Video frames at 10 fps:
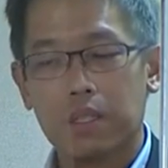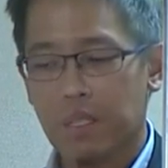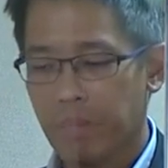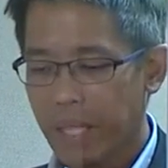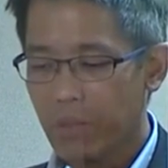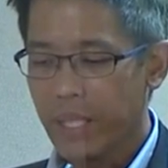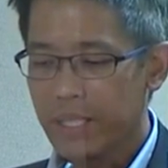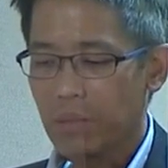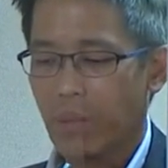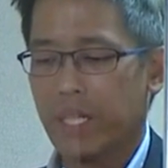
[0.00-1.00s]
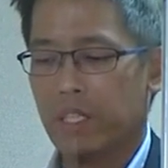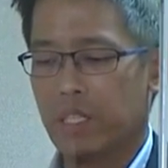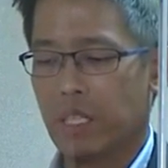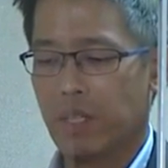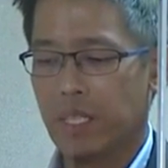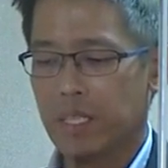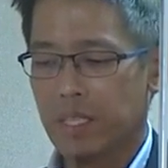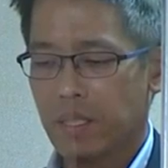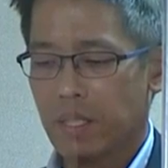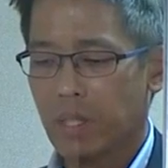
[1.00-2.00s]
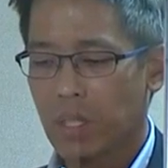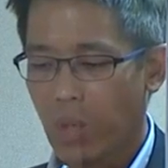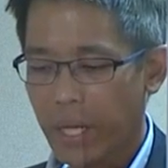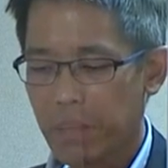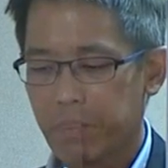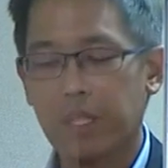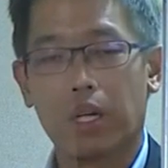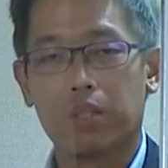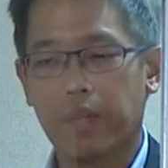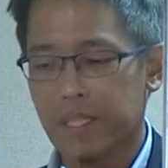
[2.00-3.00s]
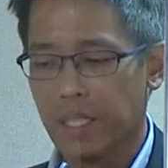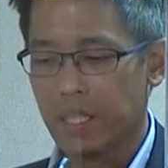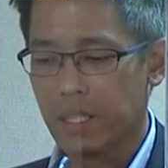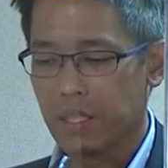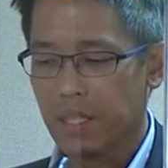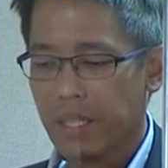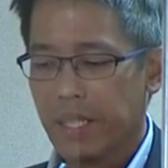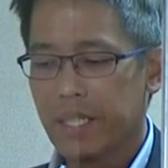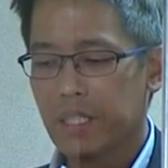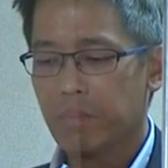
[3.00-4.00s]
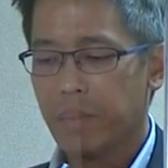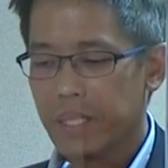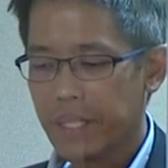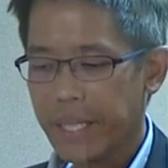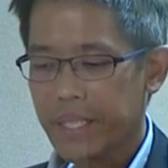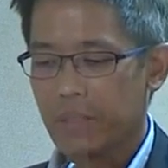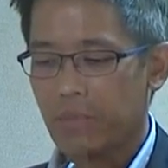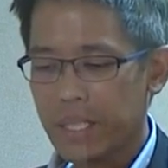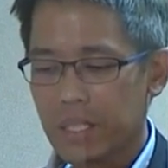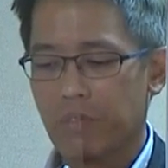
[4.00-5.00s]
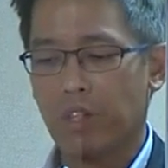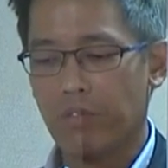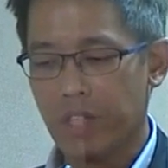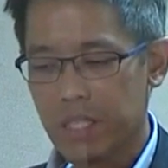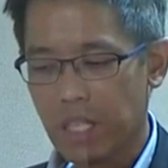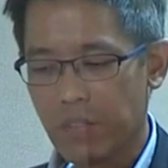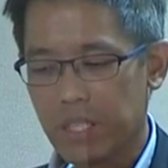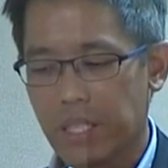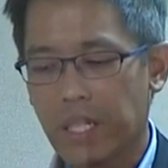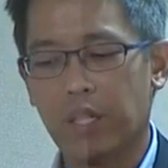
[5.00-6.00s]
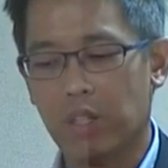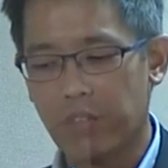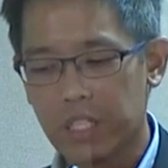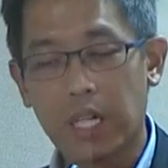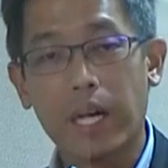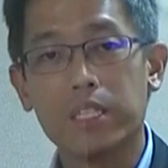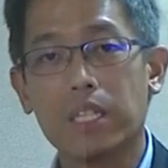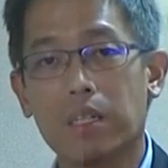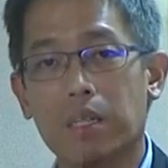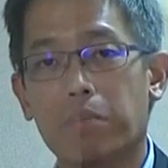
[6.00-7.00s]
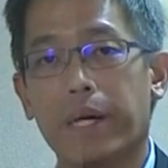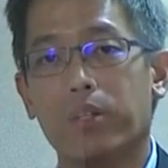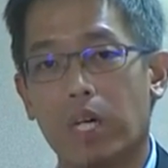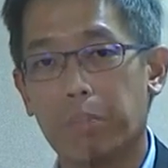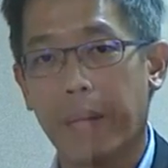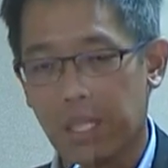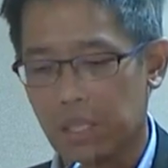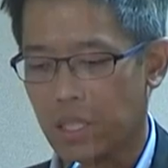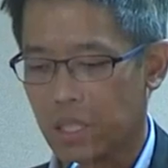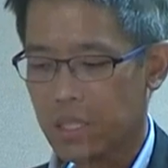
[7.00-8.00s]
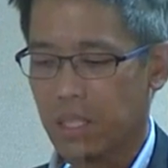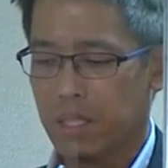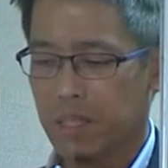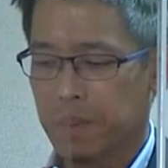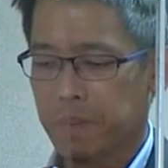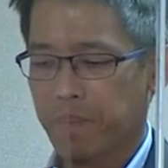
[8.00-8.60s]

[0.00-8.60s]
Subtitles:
The main reason why insurers require pre-authorization is to mitigate the risk of overservicing and overcharging by non-panel doctors.